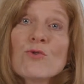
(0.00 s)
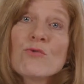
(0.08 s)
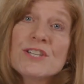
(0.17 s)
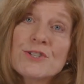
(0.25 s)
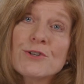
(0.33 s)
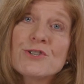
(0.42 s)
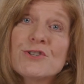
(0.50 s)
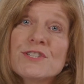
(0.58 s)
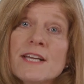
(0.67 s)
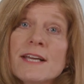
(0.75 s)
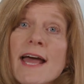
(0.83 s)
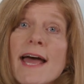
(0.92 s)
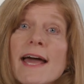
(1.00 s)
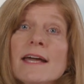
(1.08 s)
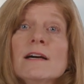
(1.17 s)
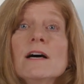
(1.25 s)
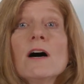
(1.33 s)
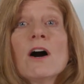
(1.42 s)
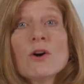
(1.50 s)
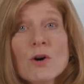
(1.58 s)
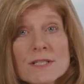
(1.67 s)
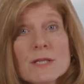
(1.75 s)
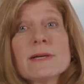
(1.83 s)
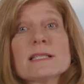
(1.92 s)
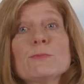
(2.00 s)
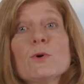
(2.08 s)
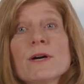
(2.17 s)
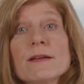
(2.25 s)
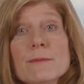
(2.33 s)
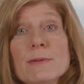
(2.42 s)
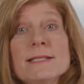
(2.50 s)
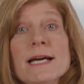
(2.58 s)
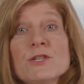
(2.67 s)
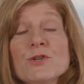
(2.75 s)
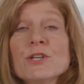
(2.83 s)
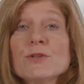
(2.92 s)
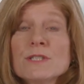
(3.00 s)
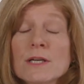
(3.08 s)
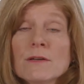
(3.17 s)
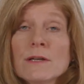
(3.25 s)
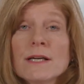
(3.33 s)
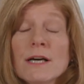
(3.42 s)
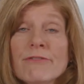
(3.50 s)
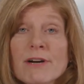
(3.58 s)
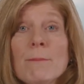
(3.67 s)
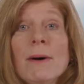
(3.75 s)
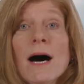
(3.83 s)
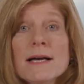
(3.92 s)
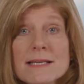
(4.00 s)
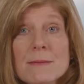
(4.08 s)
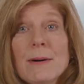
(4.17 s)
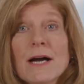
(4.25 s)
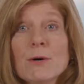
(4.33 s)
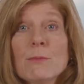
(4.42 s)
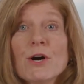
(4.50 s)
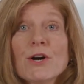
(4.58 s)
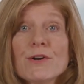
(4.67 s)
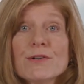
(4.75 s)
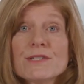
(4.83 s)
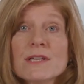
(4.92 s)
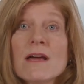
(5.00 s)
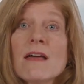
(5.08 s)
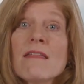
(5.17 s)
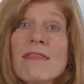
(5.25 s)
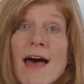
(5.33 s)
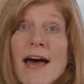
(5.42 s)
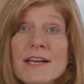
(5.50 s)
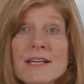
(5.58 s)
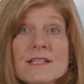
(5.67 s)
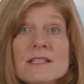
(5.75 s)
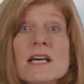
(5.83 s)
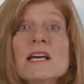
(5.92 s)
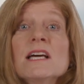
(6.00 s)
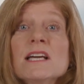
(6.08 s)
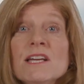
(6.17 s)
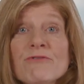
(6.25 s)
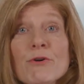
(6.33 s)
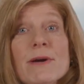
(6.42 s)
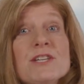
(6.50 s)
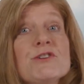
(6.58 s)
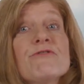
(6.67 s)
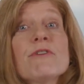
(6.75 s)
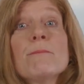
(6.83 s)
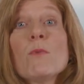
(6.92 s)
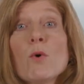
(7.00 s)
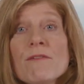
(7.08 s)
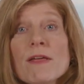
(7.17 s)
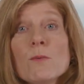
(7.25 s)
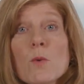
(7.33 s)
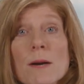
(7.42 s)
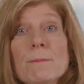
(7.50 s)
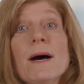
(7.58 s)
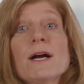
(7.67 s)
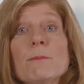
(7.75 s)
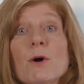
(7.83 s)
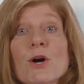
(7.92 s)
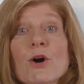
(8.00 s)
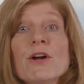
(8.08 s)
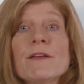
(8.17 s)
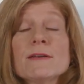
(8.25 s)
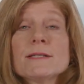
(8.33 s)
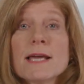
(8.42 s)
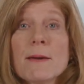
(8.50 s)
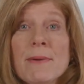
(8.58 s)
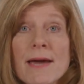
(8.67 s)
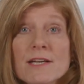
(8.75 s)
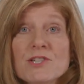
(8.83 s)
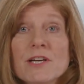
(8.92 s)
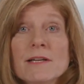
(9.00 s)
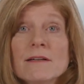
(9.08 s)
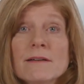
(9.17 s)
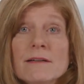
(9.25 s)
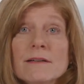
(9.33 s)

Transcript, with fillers: Researchers today are also exploring the potential utility of composite biomarkers, that is, information from more than one biomarker in the same patient.